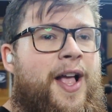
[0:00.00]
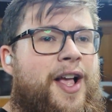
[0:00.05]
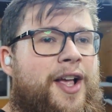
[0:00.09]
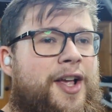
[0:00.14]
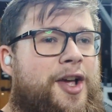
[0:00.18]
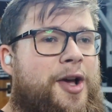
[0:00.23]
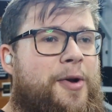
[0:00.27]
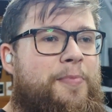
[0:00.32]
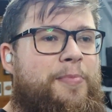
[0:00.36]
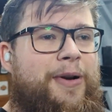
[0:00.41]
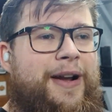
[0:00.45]

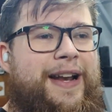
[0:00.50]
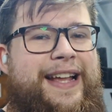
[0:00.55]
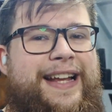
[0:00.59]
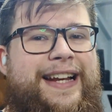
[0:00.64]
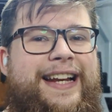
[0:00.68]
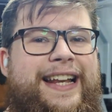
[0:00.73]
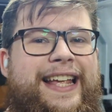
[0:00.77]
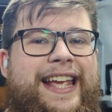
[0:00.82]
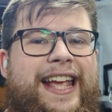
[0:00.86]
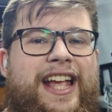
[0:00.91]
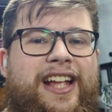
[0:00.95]

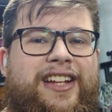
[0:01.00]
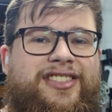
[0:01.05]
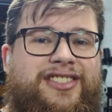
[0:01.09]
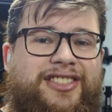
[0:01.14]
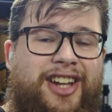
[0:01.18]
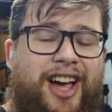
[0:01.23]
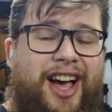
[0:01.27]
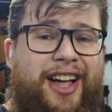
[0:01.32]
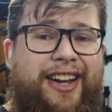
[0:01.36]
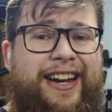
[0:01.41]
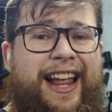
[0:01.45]
completely
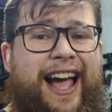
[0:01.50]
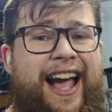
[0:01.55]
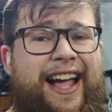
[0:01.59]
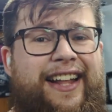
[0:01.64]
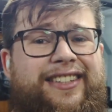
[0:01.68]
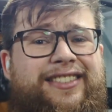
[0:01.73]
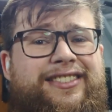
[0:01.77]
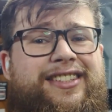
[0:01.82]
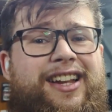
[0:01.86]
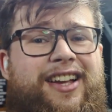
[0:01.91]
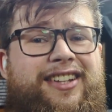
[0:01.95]
done
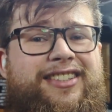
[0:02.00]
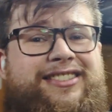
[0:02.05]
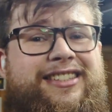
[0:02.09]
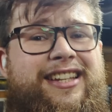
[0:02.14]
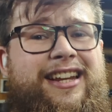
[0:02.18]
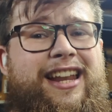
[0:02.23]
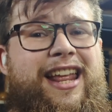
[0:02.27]
and dusted.